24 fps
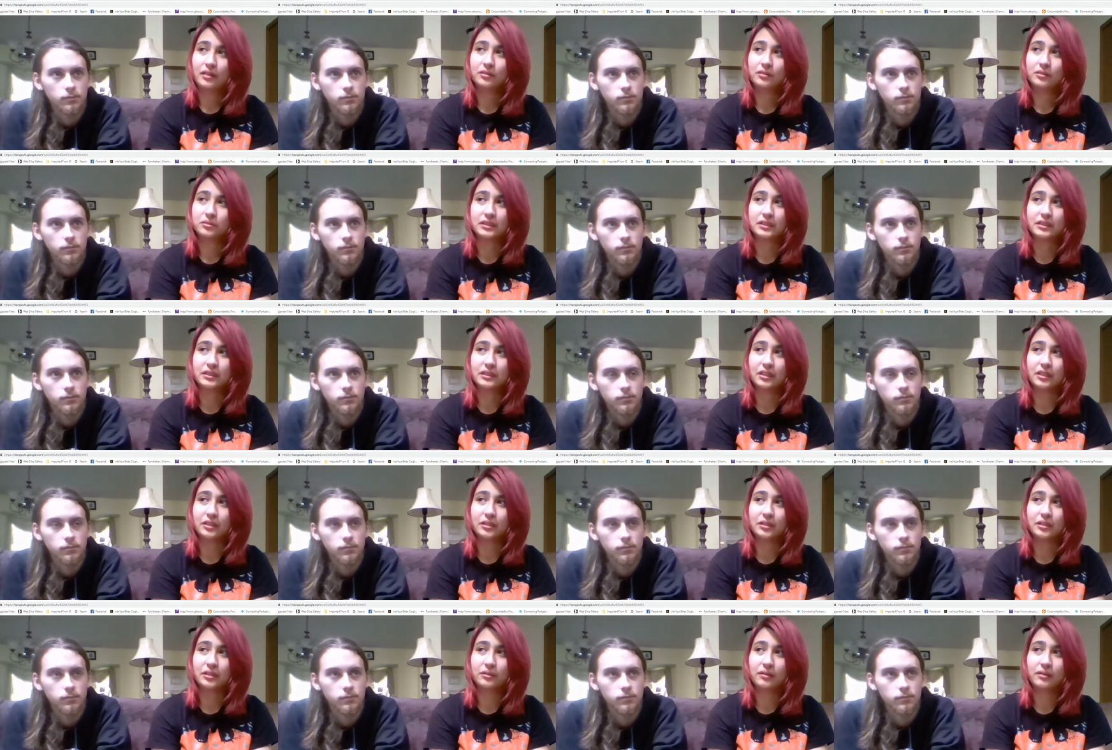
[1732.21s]
Speaker 1: I don't
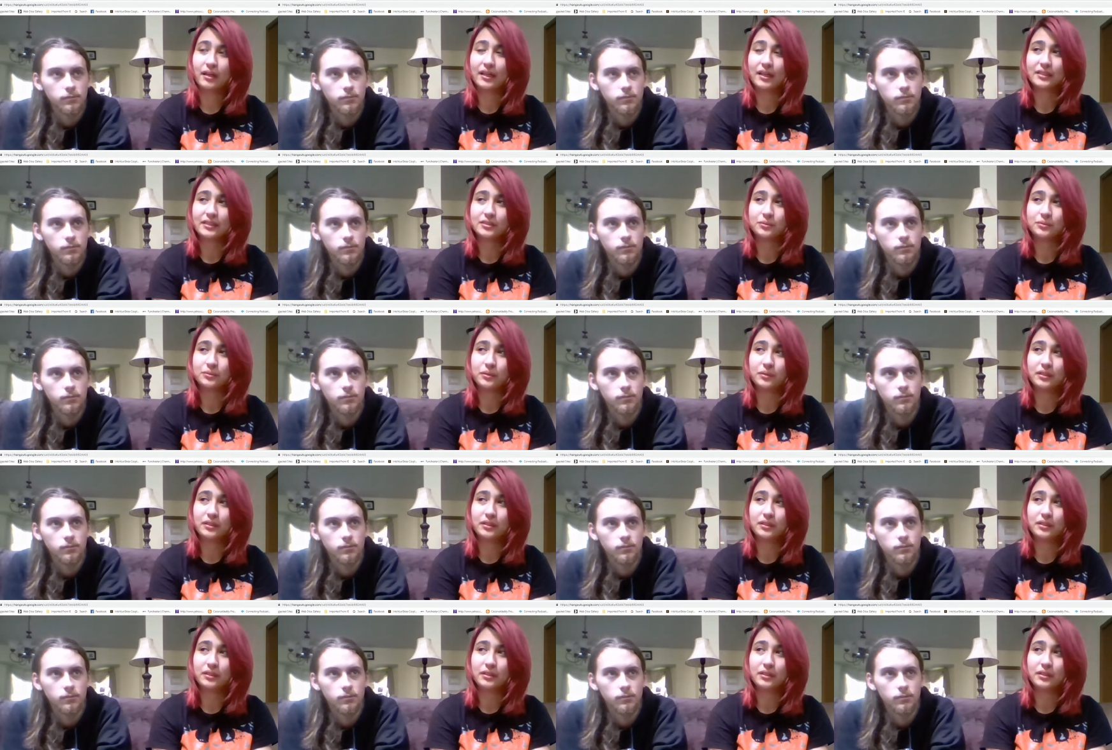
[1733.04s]
really know. I guess
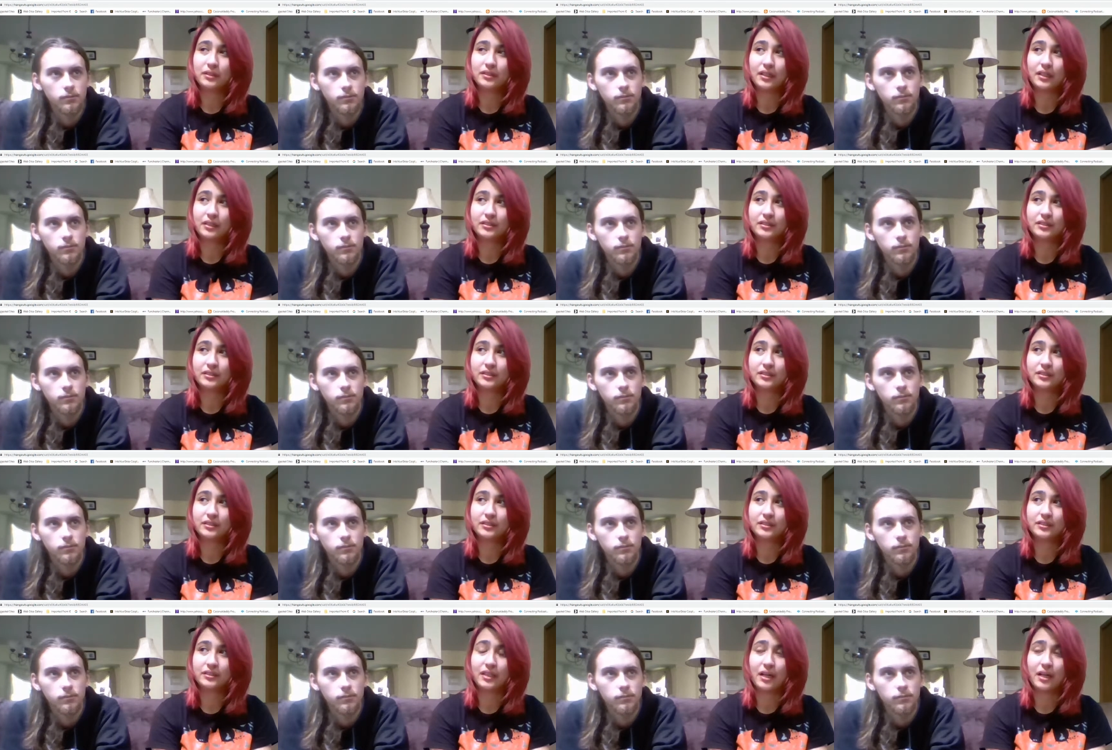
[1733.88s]
one thing I noticed
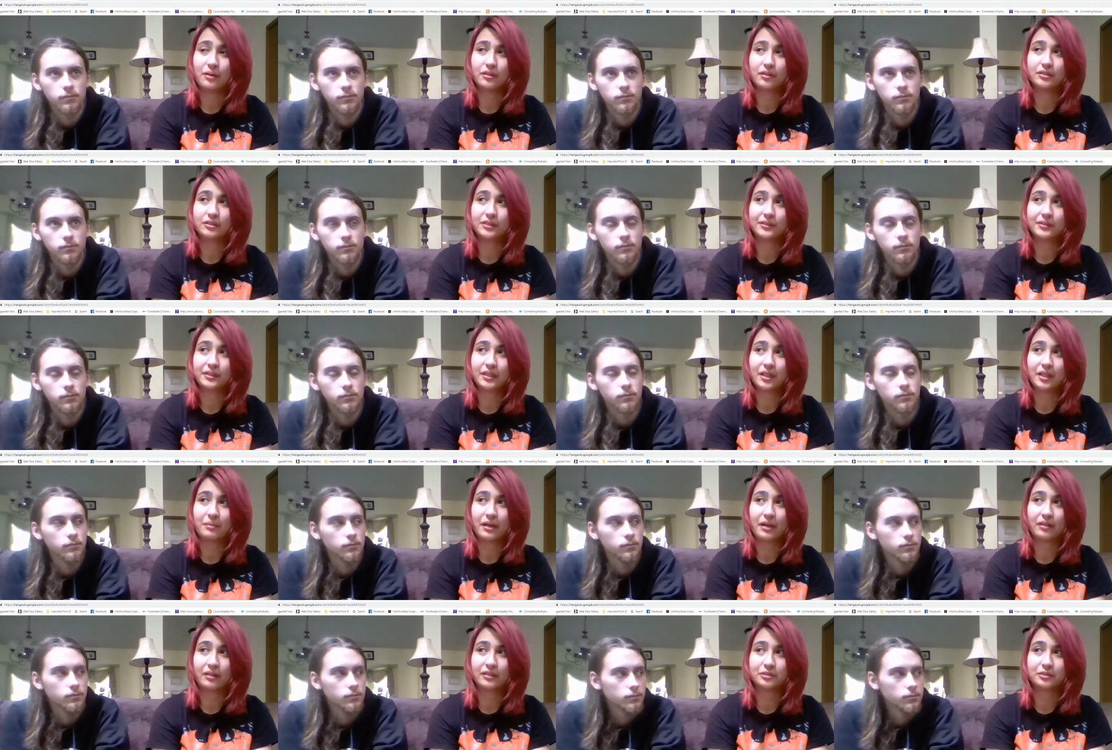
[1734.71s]
that I would do
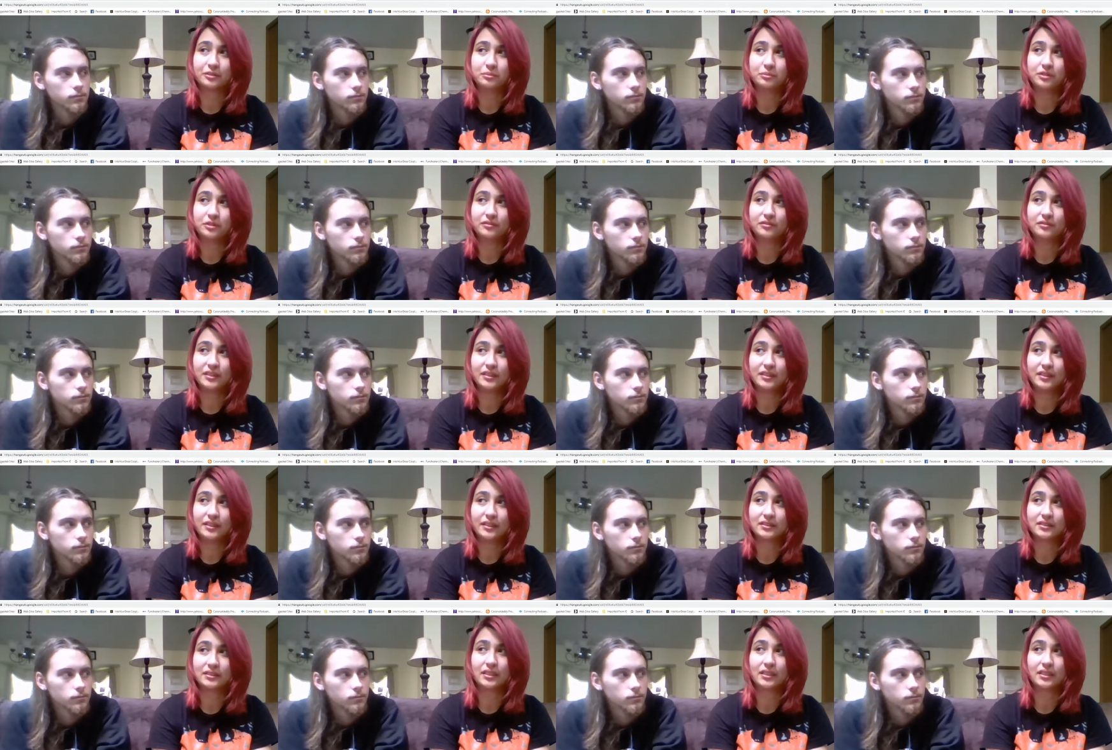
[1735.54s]
differently about this
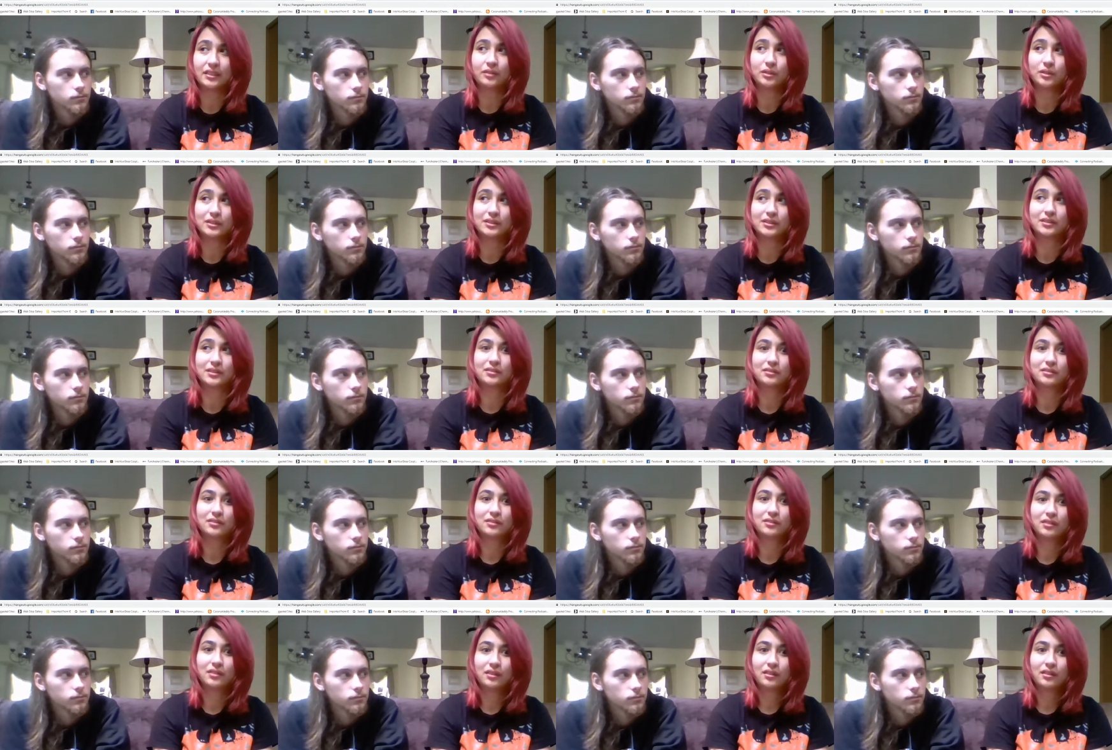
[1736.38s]
movie is there was,